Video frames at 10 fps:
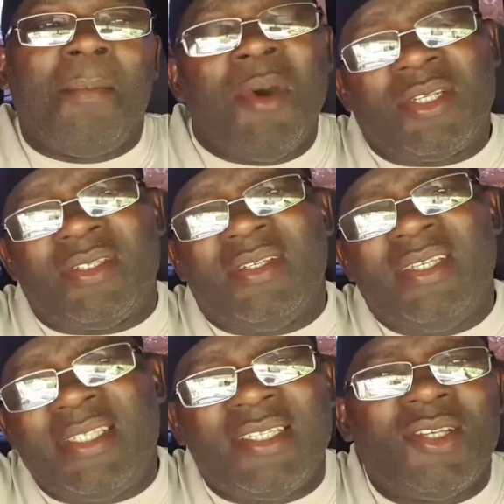But
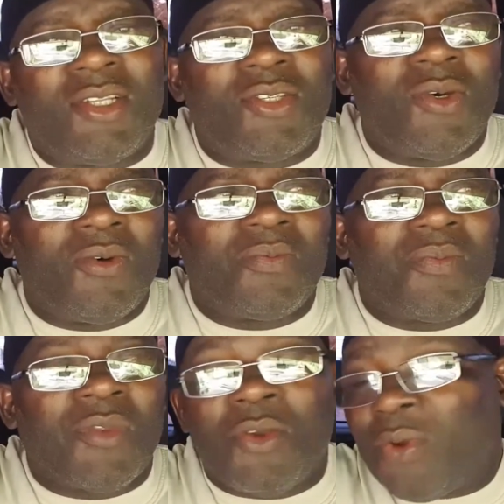it is not so.
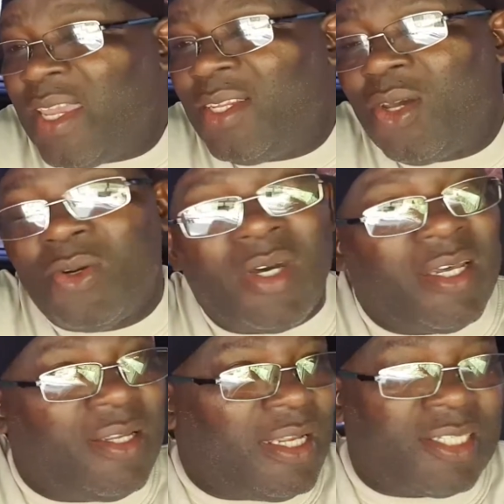Right now,
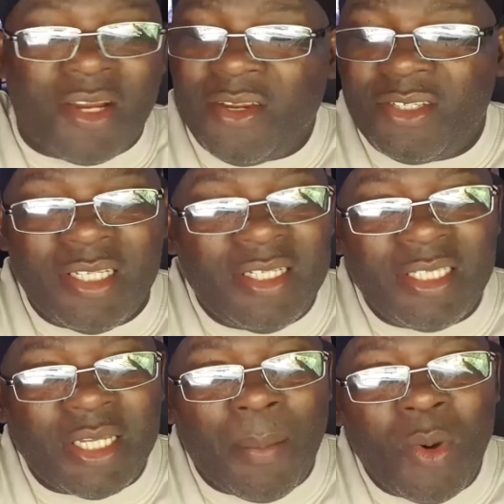a terrorist didn't
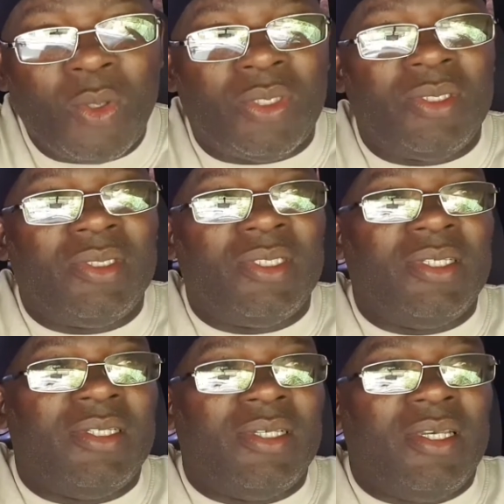hit a boat.
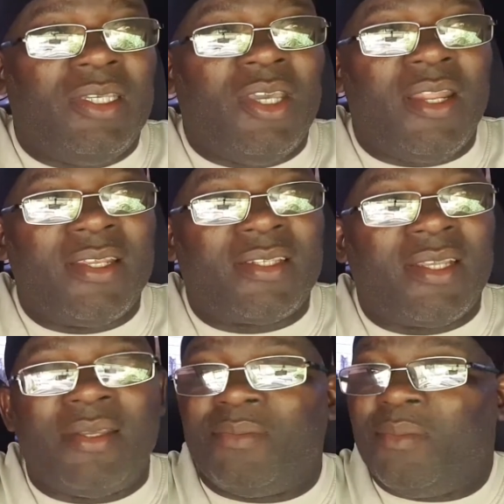You
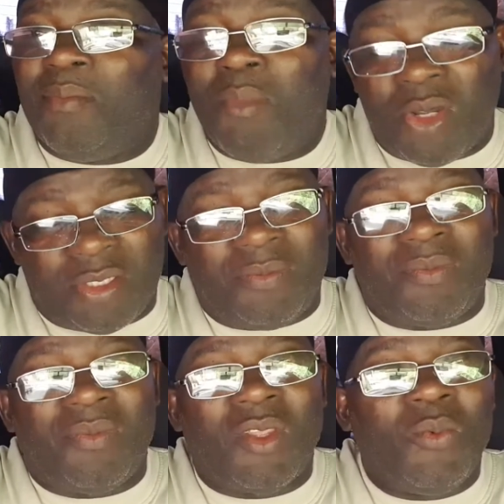understand? But
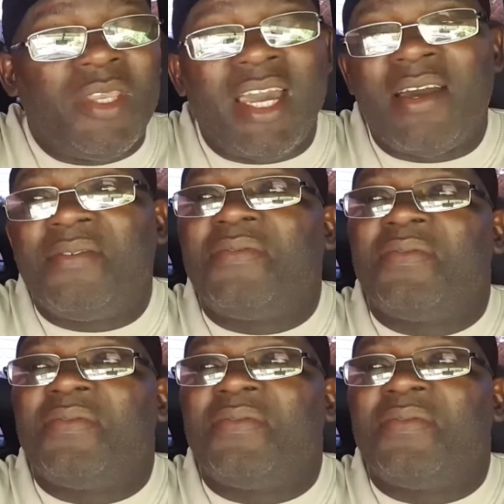we have